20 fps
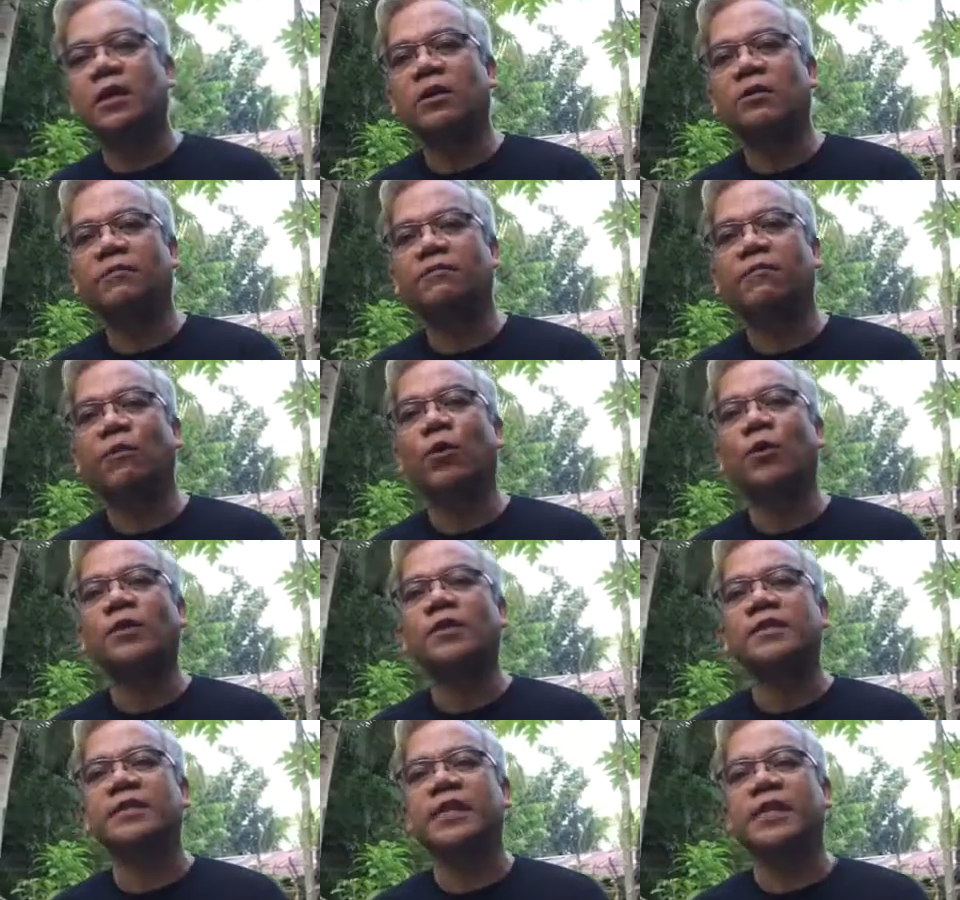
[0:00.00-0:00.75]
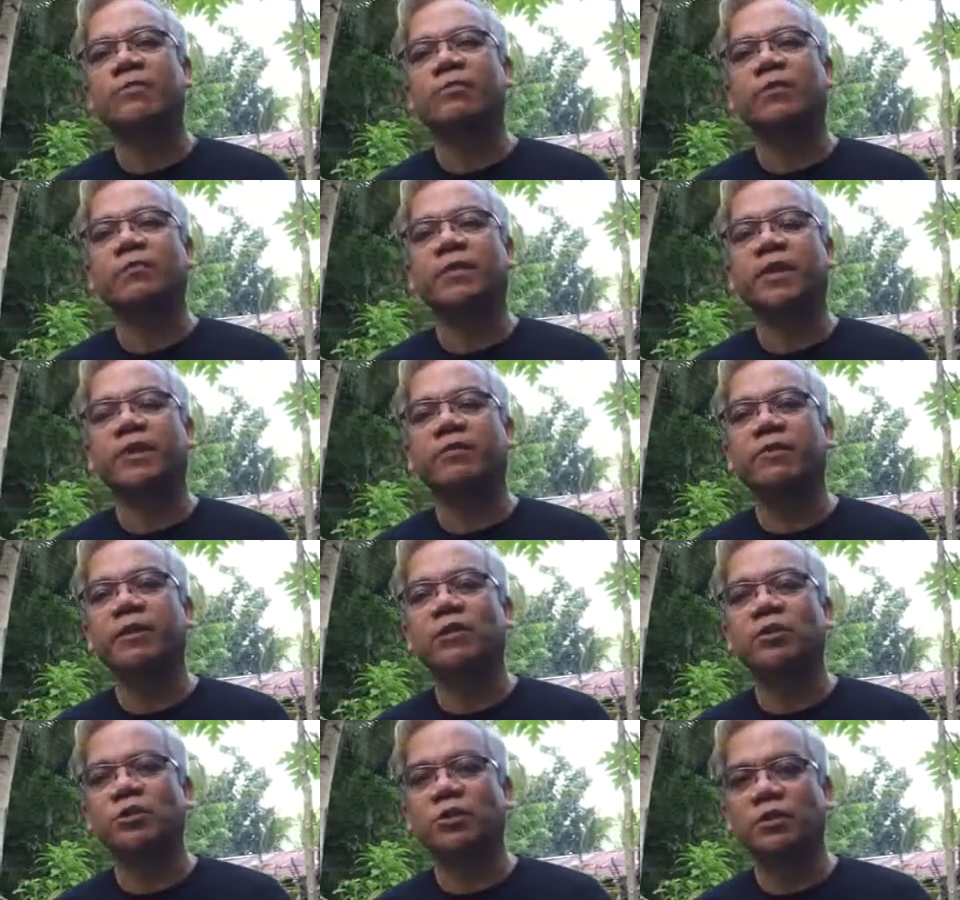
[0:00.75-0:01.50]
of forced labor
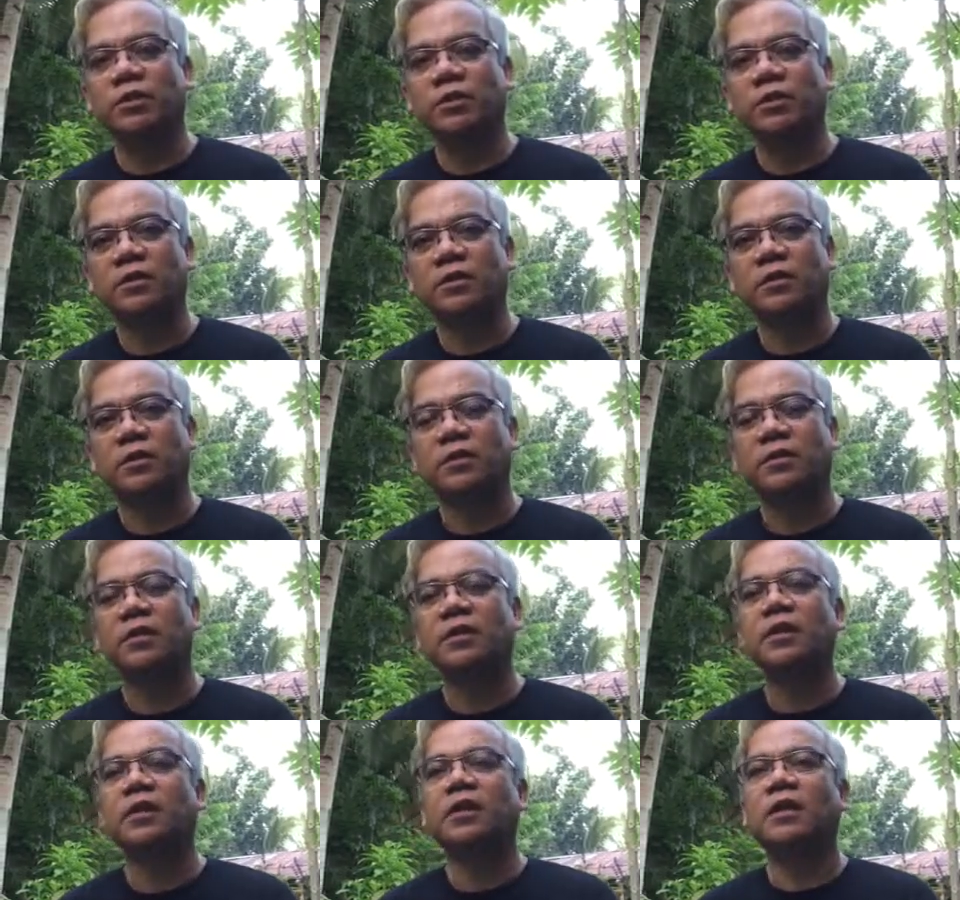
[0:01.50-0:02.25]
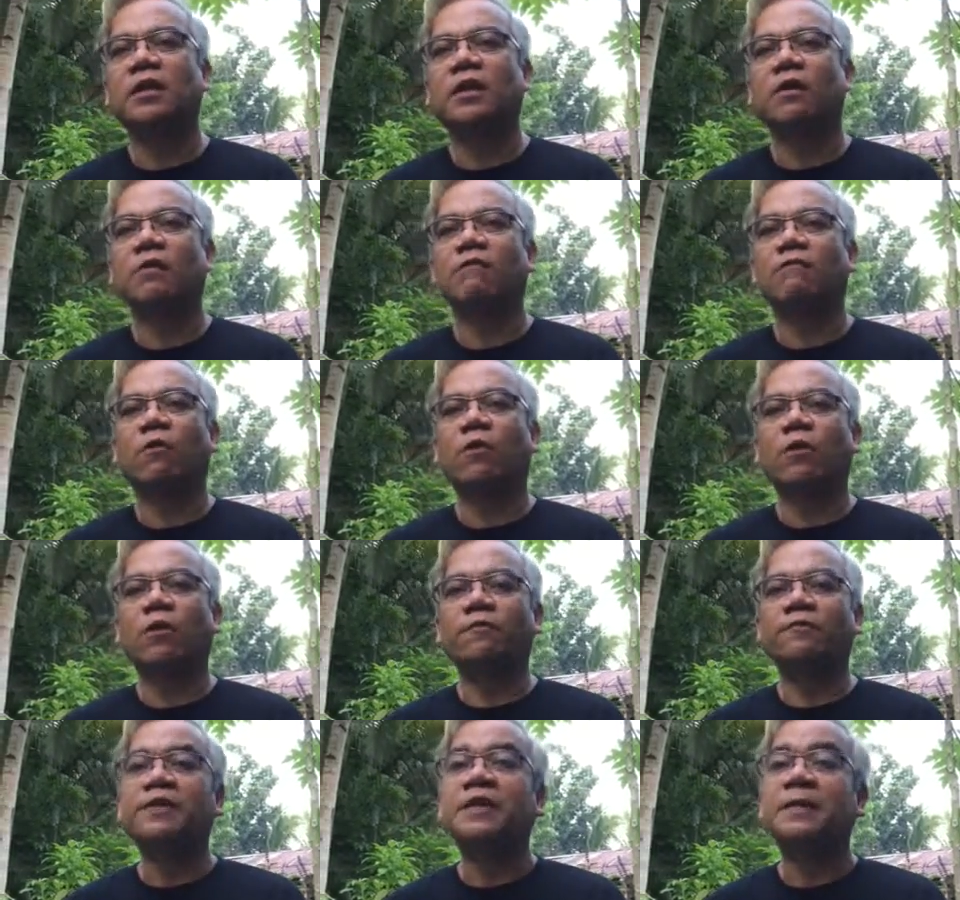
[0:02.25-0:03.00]
migration
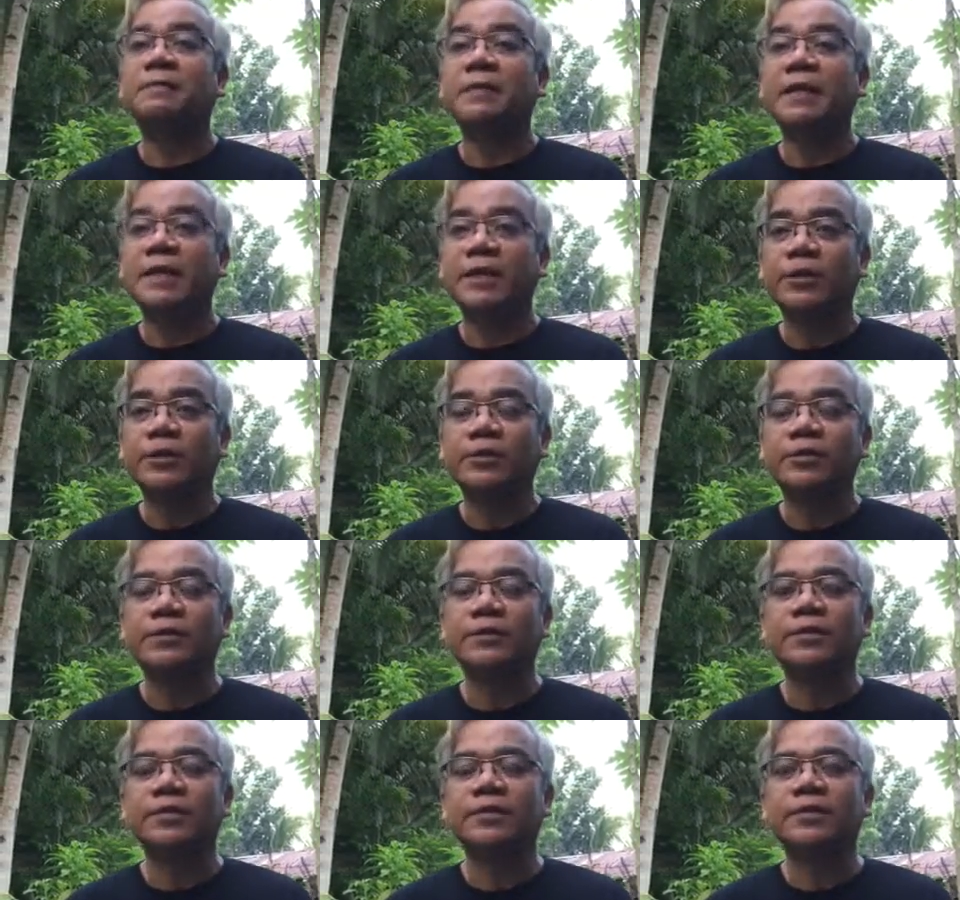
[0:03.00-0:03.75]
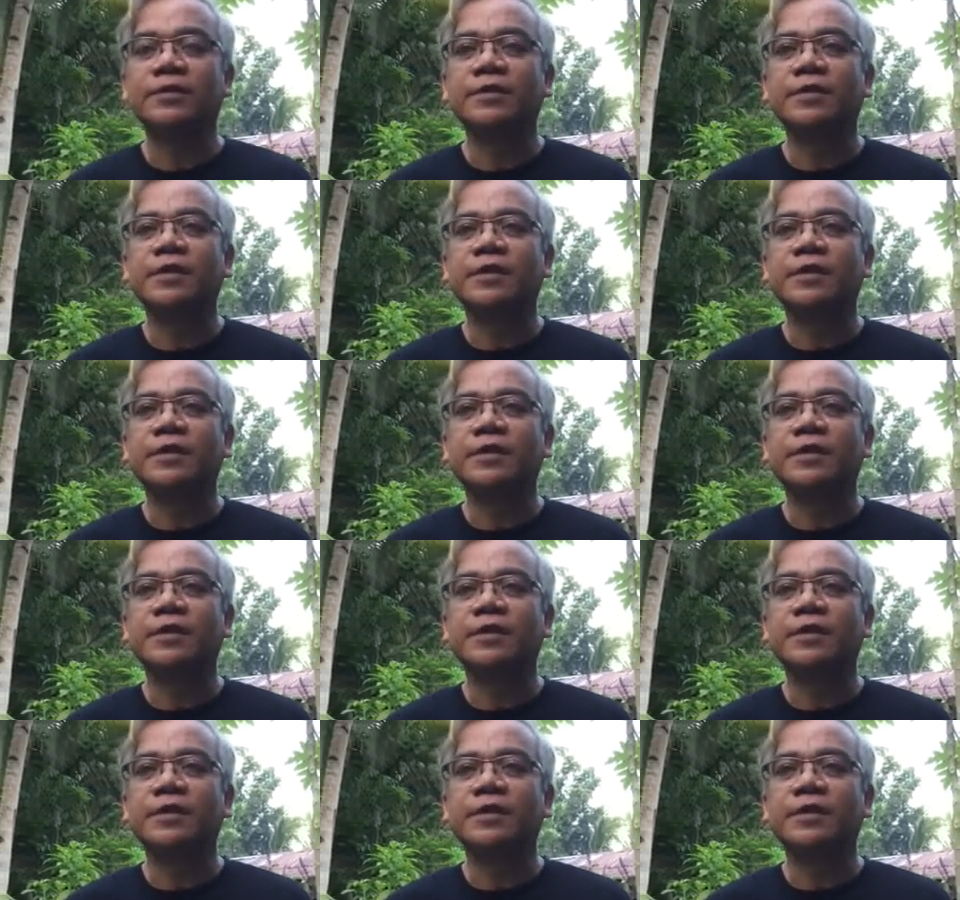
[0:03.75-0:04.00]
for Filipinos,